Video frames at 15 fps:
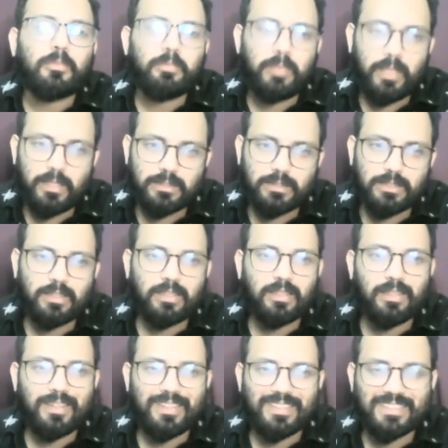basic
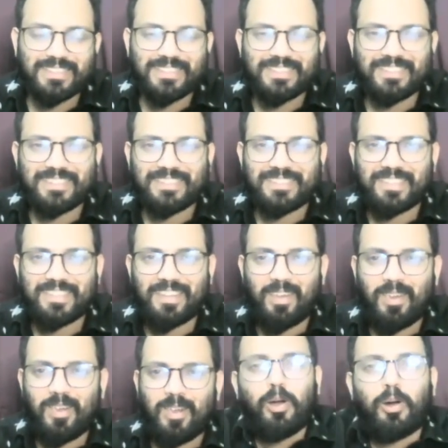in nature
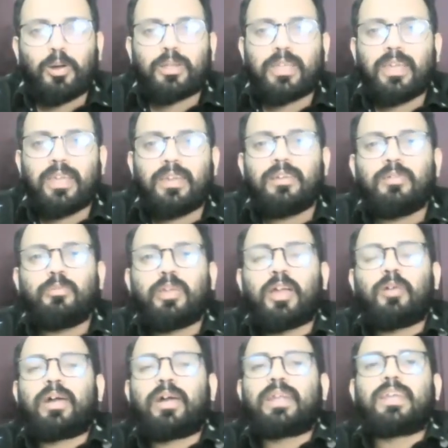okay we
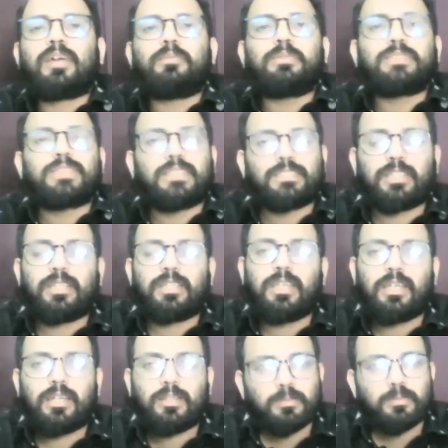are winding up this session
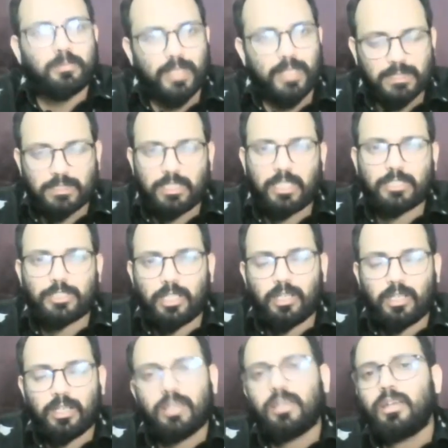here next lecture
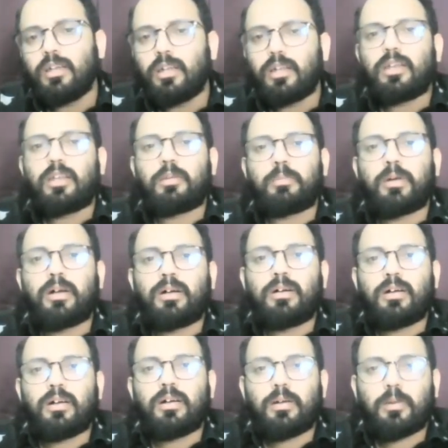la nama
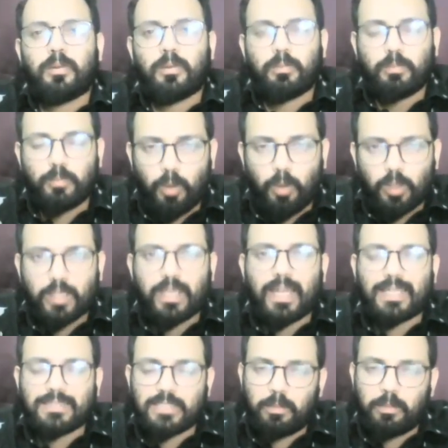boric
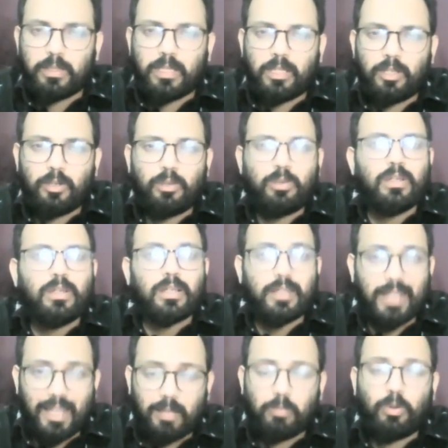acid pathiyum
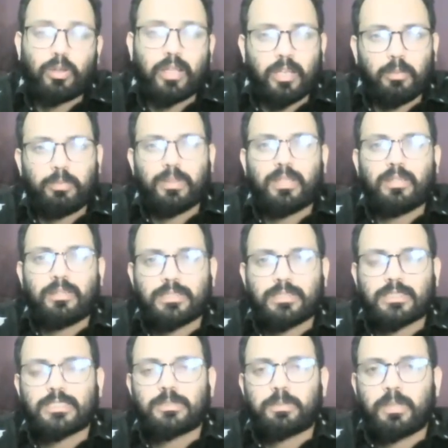diborane pathiyum
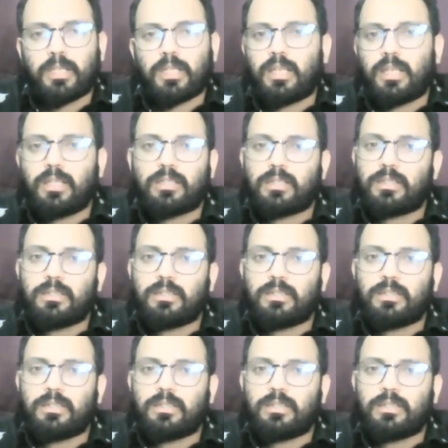discuss pannikalam